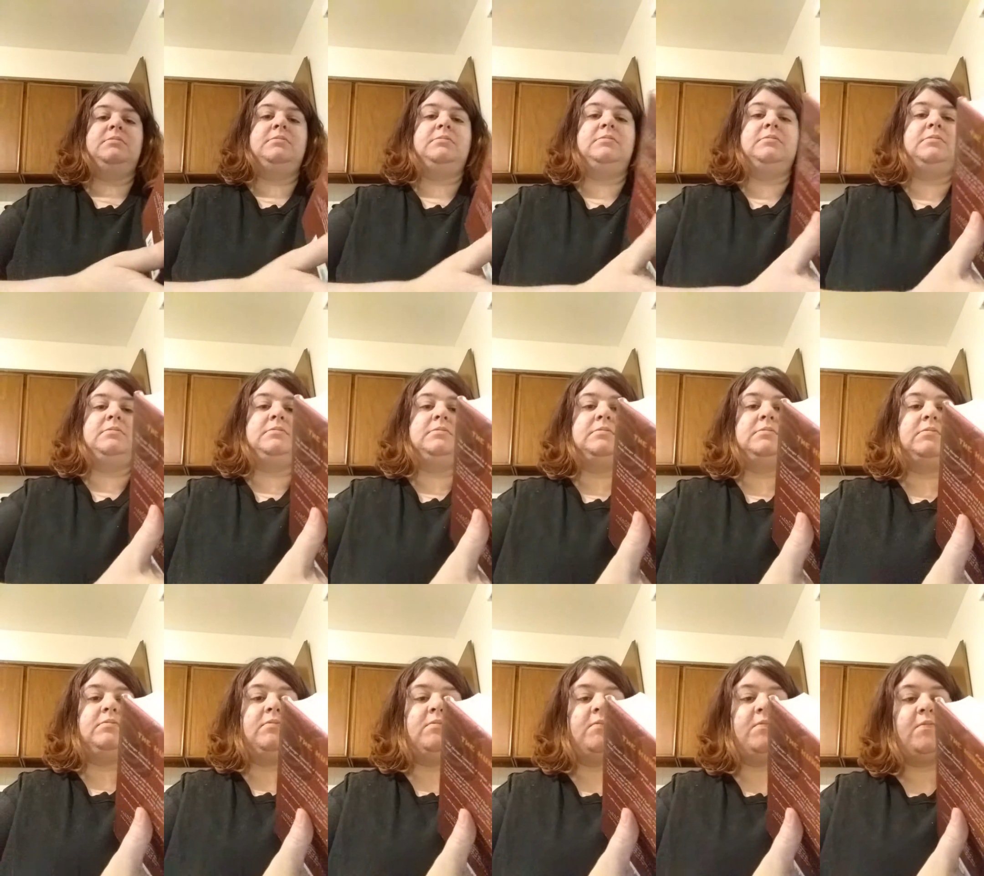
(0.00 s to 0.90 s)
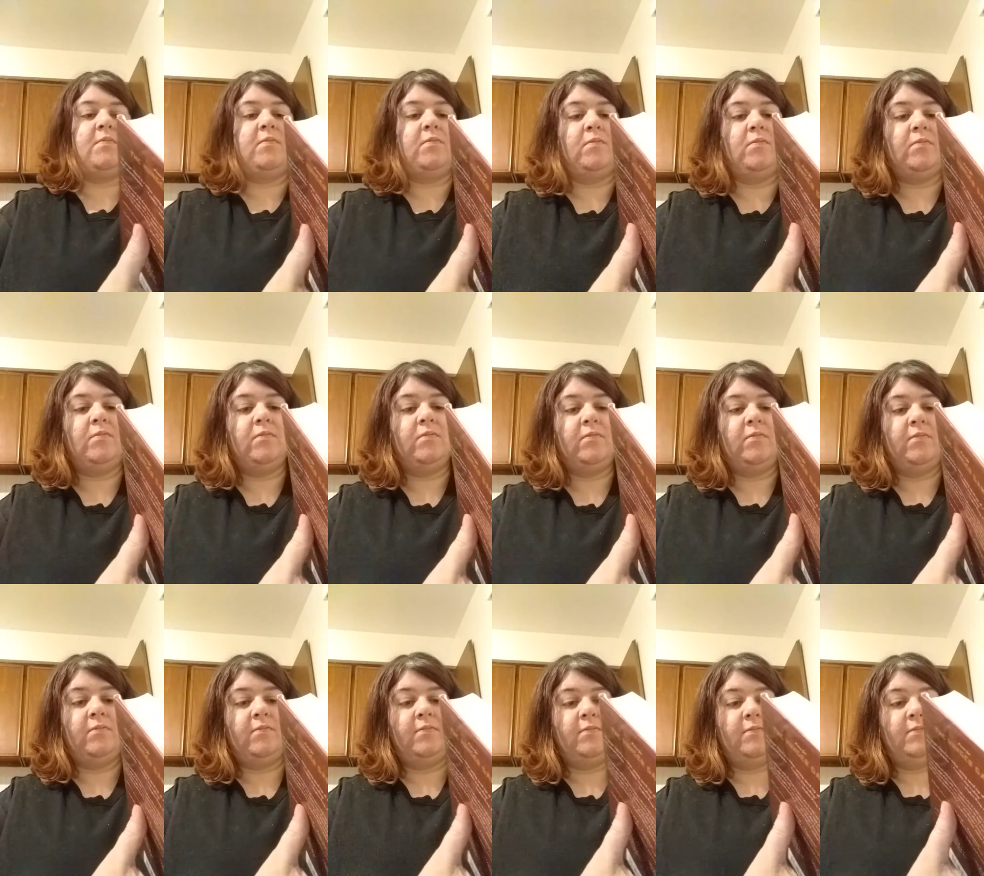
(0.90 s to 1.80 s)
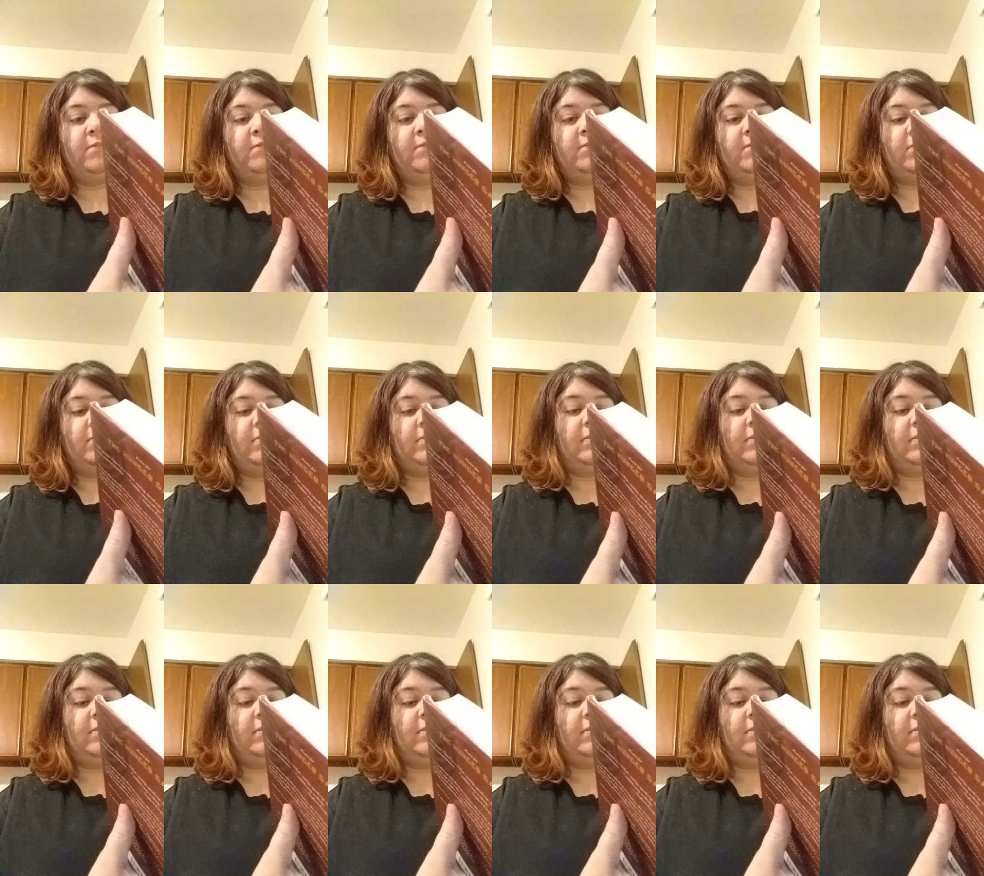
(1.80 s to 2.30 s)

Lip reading: No one is speaking in this clip.